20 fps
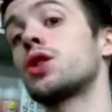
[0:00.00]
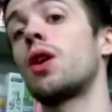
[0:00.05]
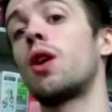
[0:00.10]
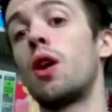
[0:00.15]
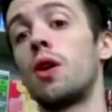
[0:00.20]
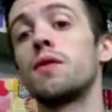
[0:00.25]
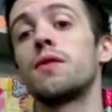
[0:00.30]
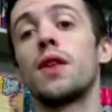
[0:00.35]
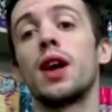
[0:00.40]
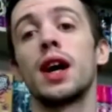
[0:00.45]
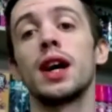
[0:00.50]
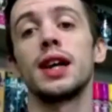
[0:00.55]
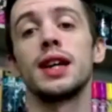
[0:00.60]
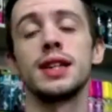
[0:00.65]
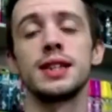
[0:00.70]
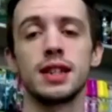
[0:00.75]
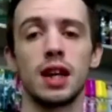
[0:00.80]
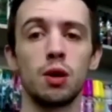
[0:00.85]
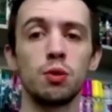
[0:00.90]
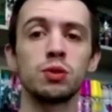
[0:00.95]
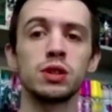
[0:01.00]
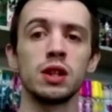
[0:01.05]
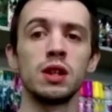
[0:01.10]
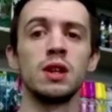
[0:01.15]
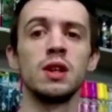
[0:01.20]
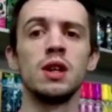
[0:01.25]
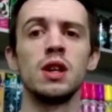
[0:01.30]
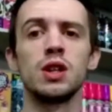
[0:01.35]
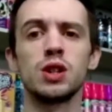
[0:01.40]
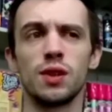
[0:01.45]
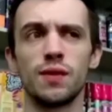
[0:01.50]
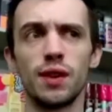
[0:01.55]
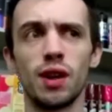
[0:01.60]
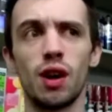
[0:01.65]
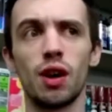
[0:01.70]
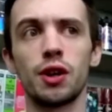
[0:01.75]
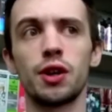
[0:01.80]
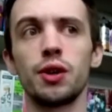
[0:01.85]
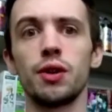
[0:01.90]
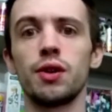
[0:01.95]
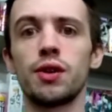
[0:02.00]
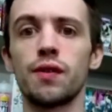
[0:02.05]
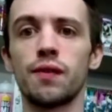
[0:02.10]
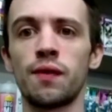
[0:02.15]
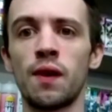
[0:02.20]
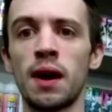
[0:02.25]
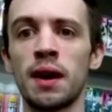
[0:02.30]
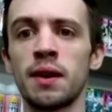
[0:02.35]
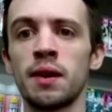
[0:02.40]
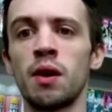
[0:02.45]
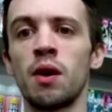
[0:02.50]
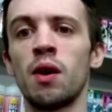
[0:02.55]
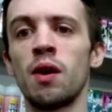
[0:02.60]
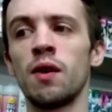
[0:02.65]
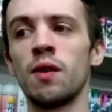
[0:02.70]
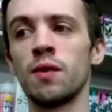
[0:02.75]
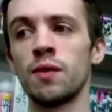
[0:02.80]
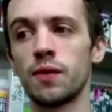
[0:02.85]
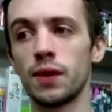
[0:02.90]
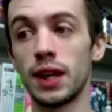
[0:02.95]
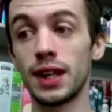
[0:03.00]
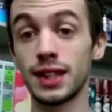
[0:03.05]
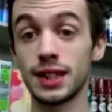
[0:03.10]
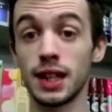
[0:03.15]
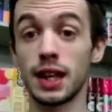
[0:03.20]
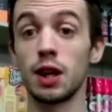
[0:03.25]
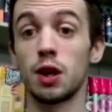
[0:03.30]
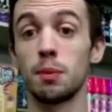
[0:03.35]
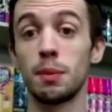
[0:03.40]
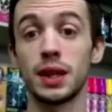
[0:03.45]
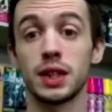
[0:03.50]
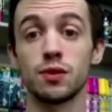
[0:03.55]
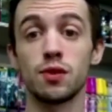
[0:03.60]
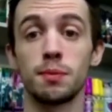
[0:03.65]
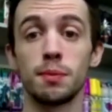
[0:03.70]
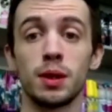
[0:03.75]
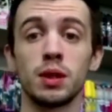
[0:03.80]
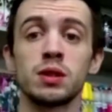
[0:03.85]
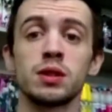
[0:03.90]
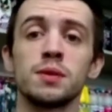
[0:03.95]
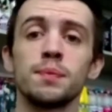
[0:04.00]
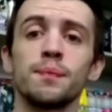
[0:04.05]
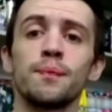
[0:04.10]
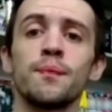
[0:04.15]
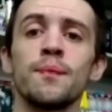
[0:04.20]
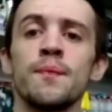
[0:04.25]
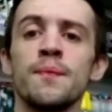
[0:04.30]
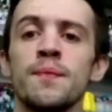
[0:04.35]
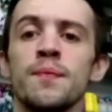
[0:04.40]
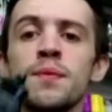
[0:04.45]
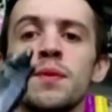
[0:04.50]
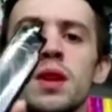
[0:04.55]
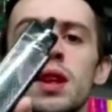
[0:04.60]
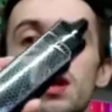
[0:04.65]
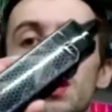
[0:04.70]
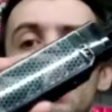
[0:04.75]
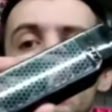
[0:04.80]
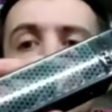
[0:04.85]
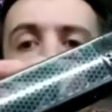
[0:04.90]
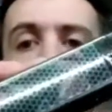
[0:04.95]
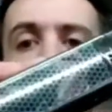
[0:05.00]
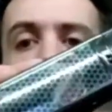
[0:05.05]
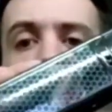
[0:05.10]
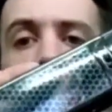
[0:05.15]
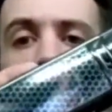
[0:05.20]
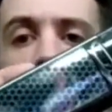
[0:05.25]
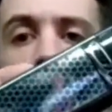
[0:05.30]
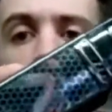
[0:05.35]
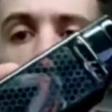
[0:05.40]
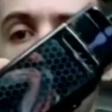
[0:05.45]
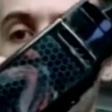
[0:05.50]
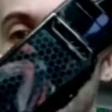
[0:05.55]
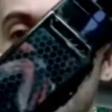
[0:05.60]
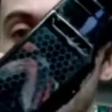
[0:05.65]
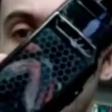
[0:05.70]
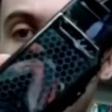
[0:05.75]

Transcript: of that is out, so if you're not a huge fan of internal battery mods, you can now get that.